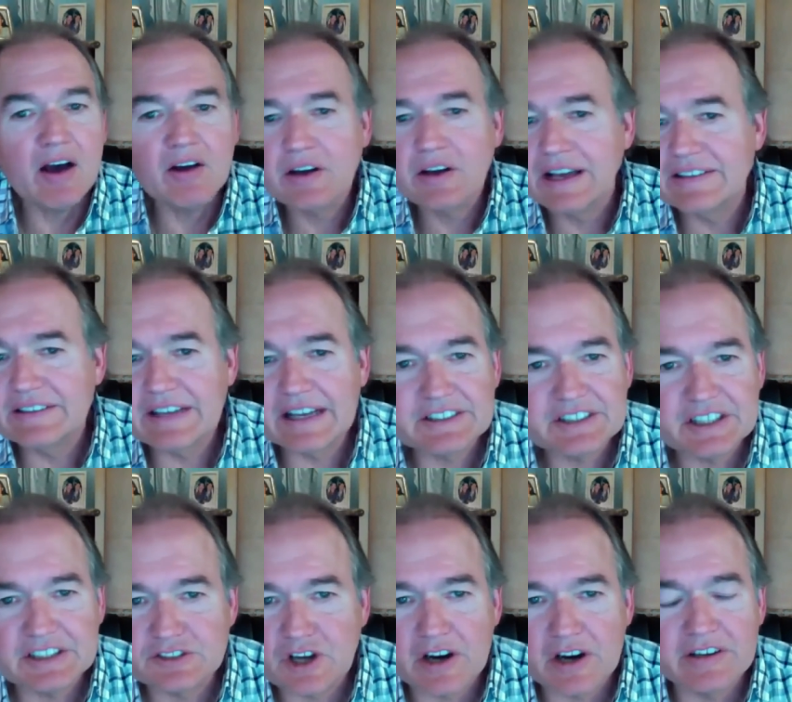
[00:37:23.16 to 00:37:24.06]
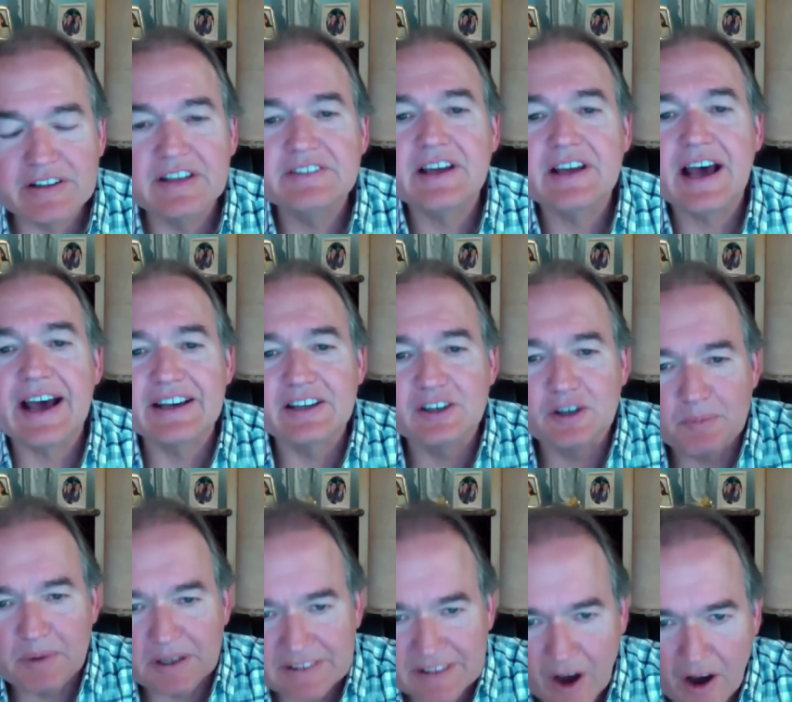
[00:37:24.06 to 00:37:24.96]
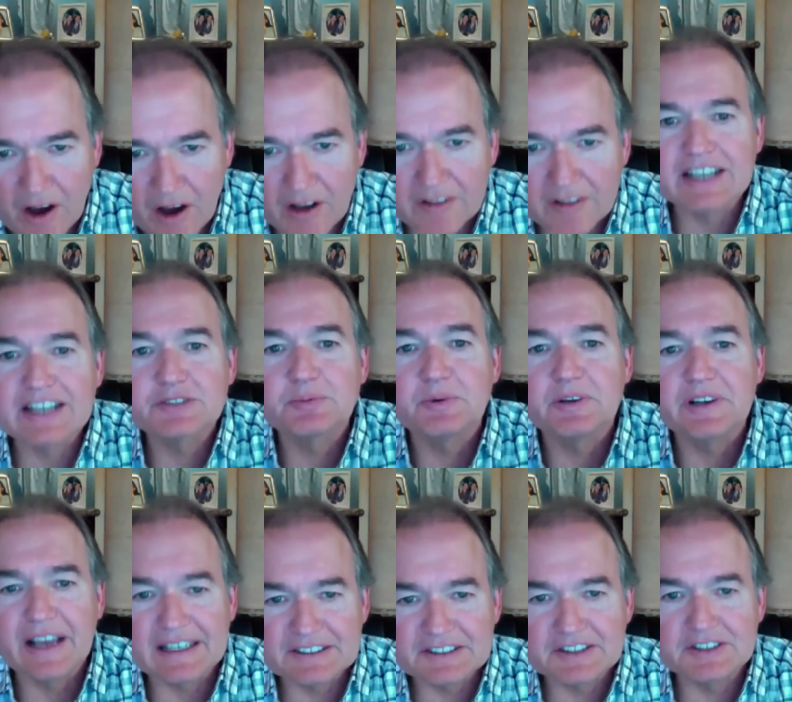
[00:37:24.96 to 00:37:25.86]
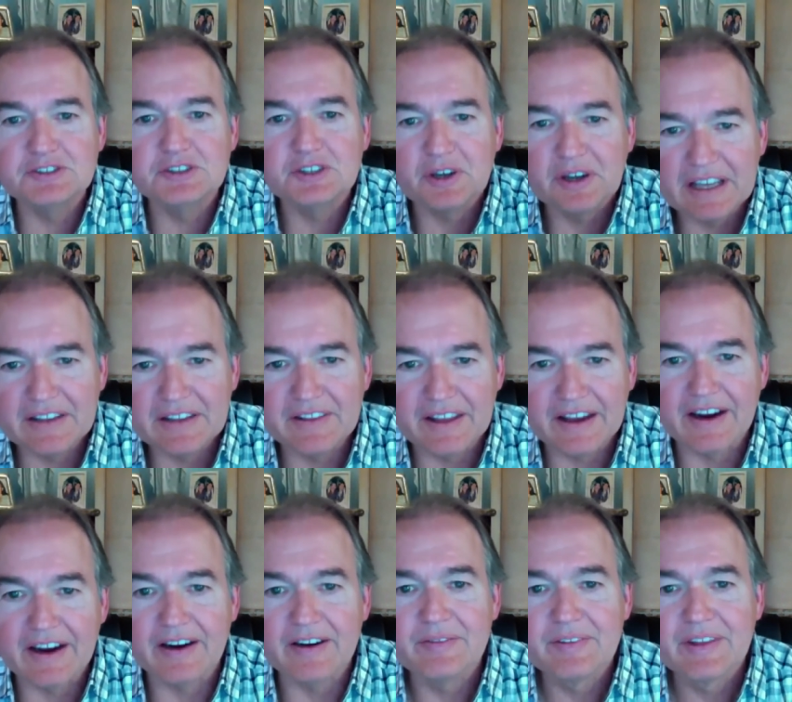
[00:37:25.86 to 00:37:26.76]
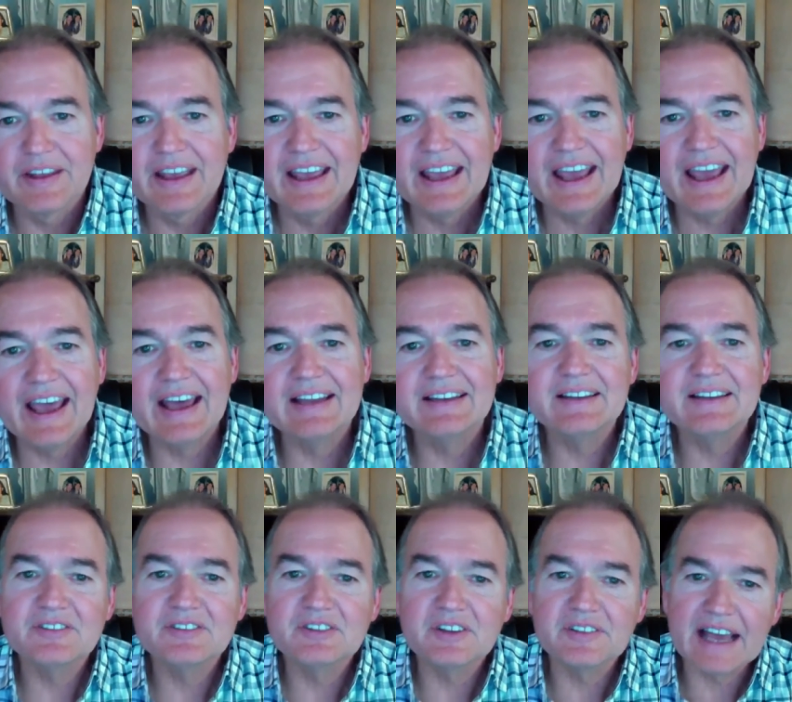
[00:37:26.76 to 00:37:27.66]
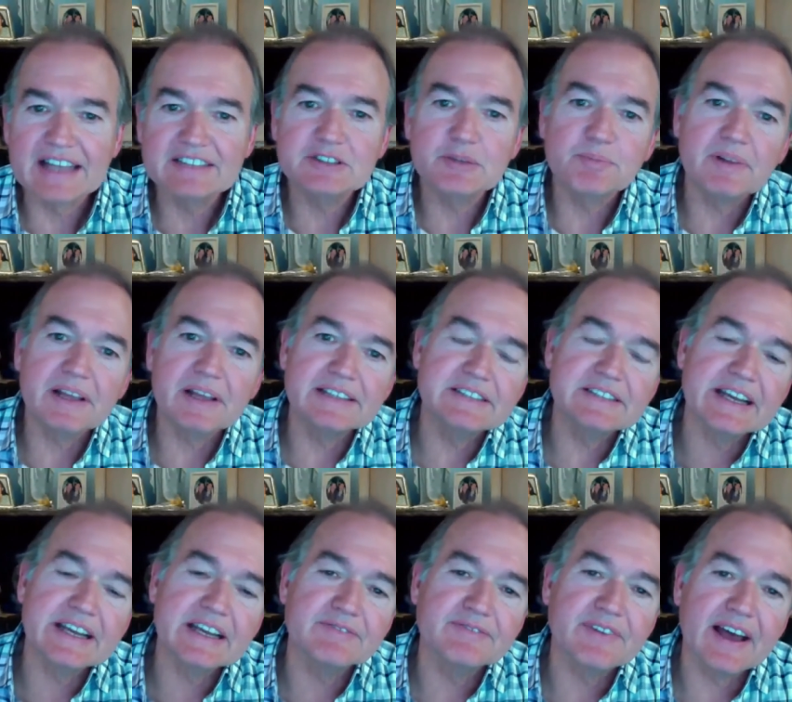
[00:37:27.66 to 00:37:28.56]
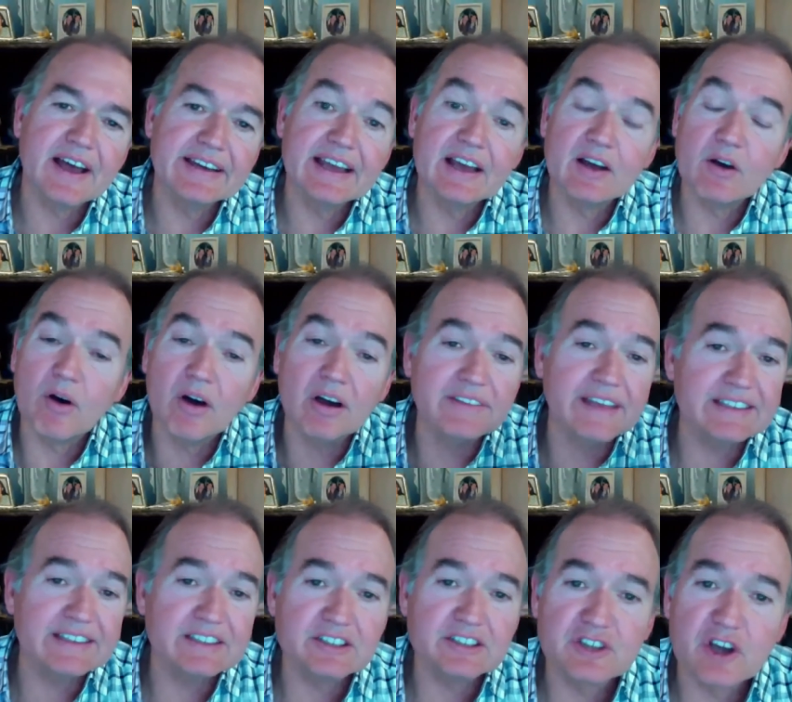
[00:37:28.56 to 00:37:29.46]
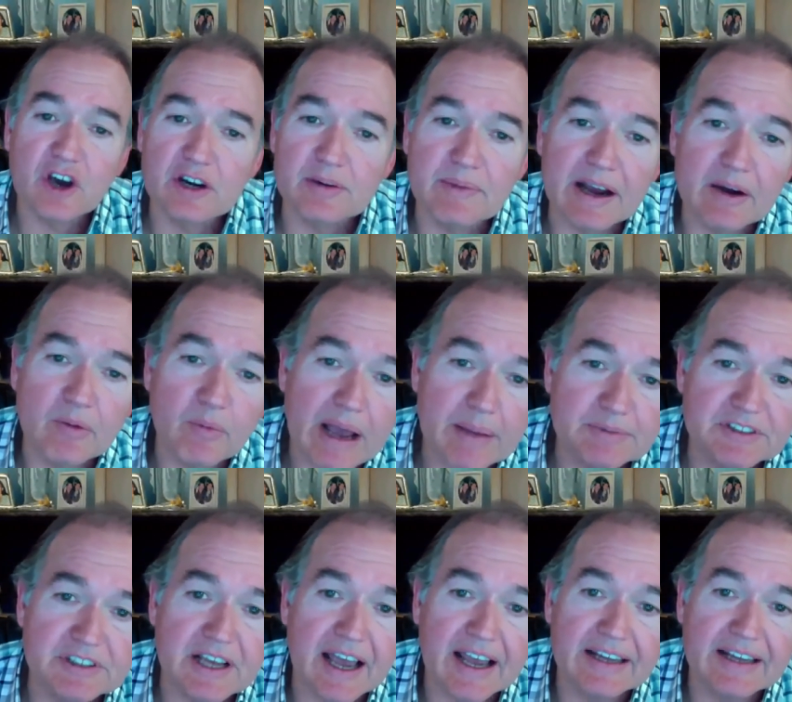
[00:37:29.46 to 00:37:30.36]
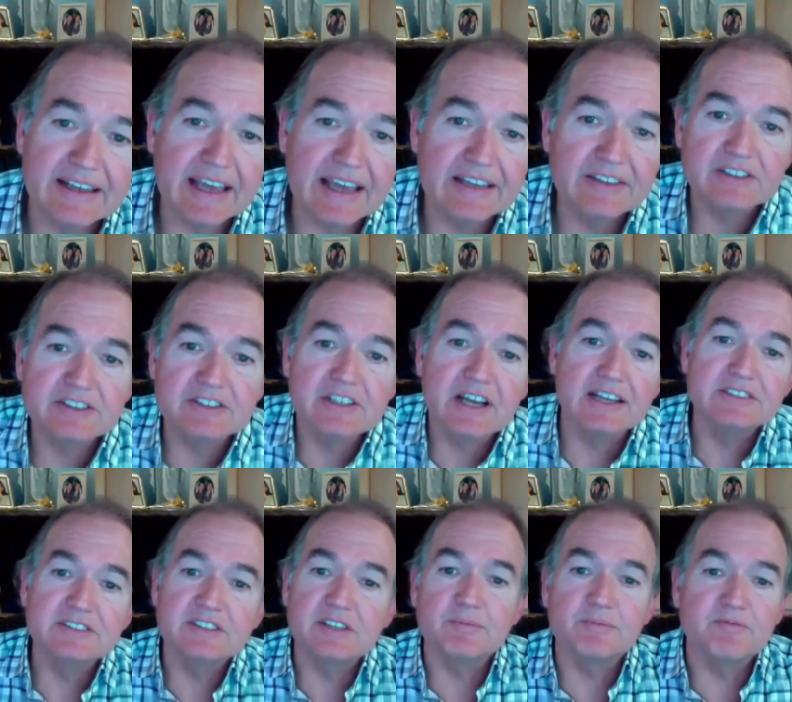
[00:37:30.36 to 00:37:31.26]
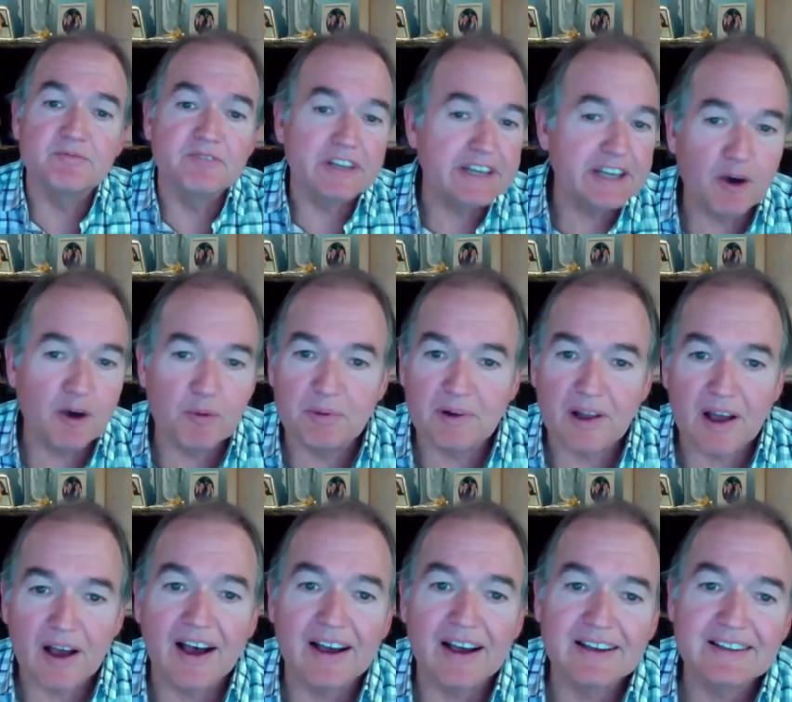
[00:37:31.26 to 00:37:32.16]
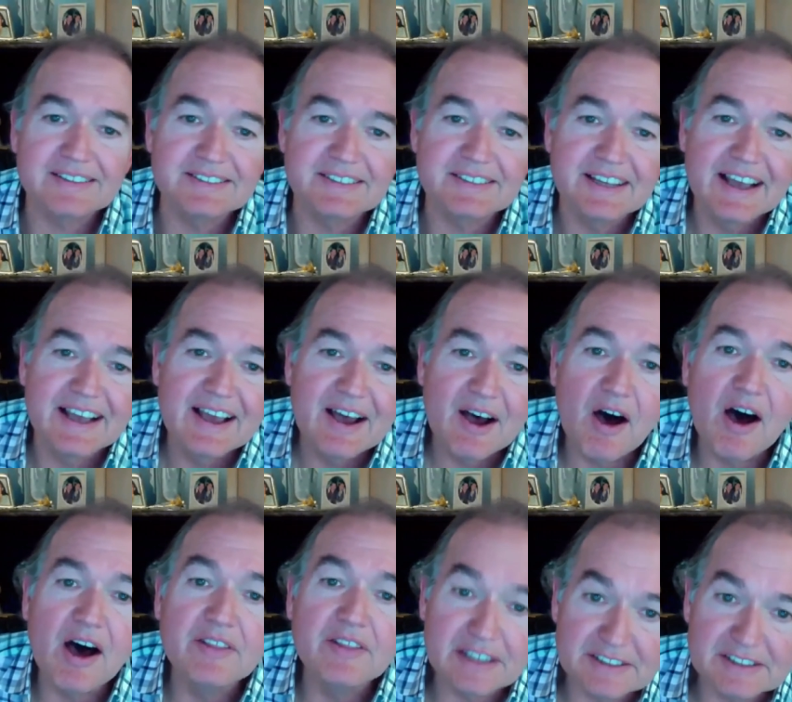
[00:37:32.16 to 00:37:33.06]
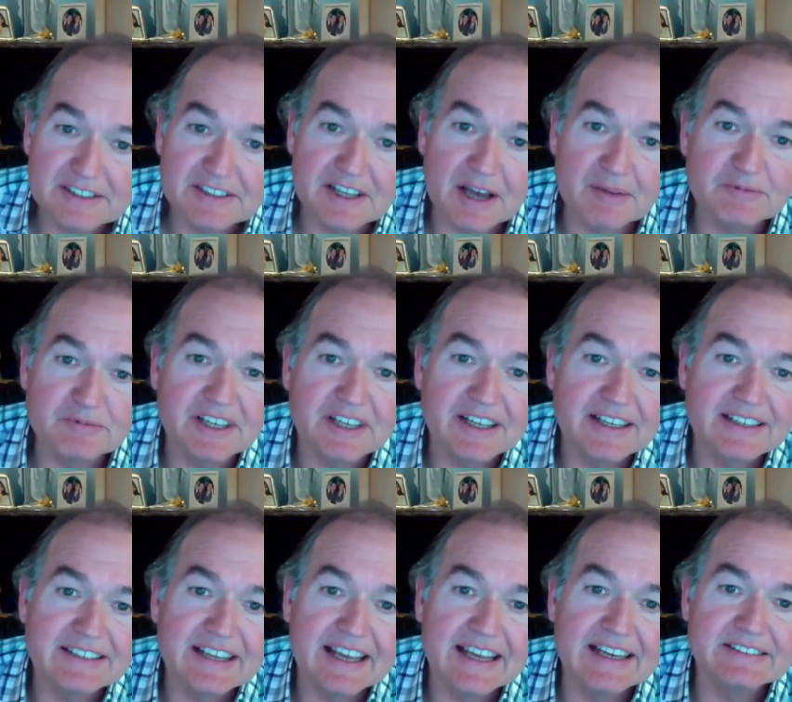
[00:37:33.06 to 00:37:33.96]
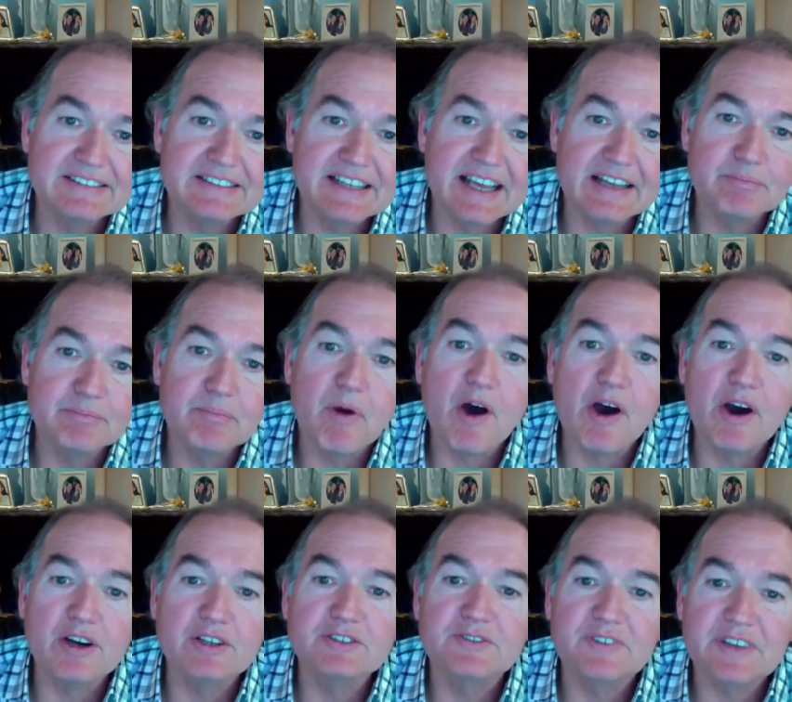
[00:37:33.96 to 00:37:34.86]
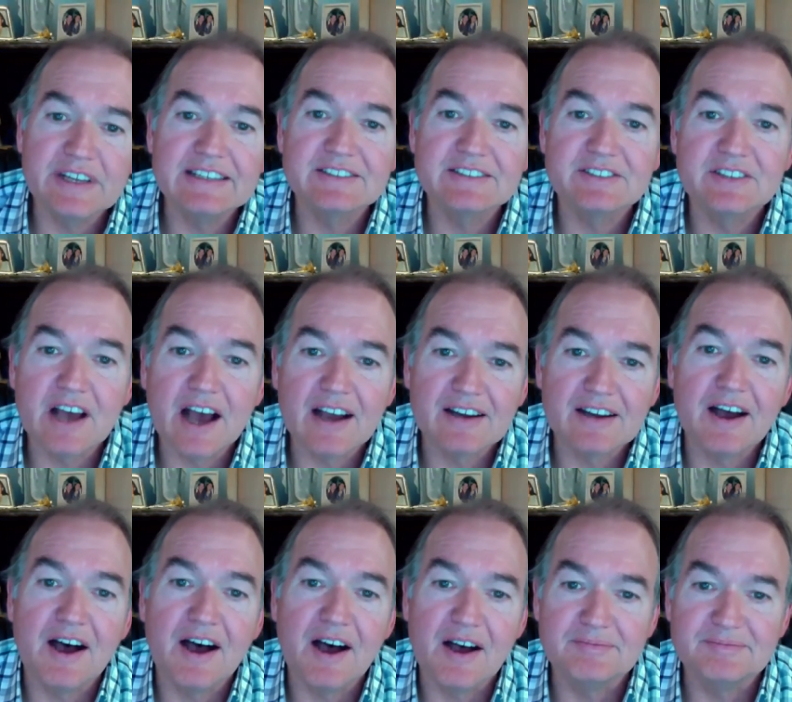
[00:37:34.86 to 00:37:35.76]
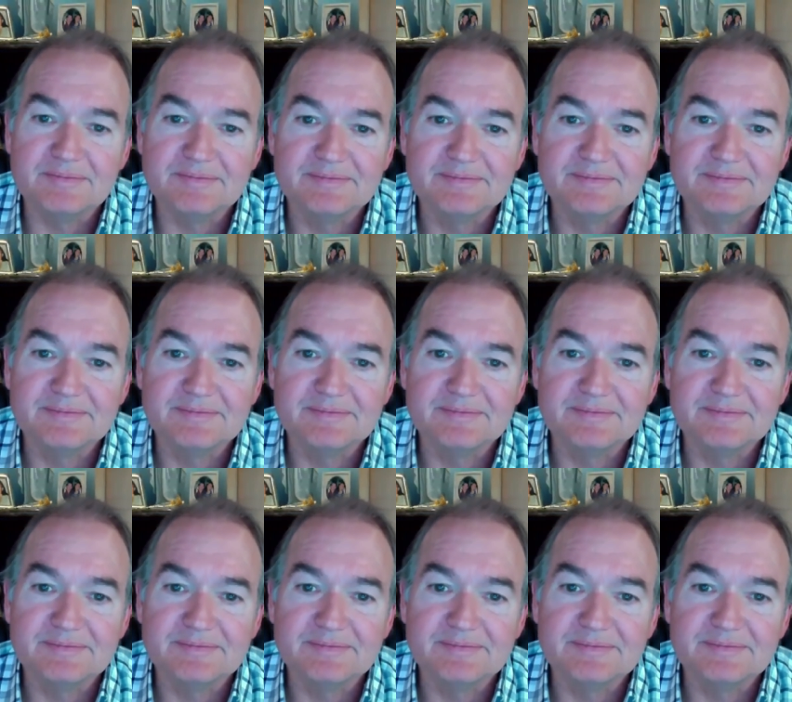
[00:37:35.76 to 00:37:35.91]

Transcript: Addictions aren't in the title, but all the explanations are in there. And so that's a place they can find out, or they can just go to my website, and there's tons of video blogs on this subject. And it's at marsvenus.com.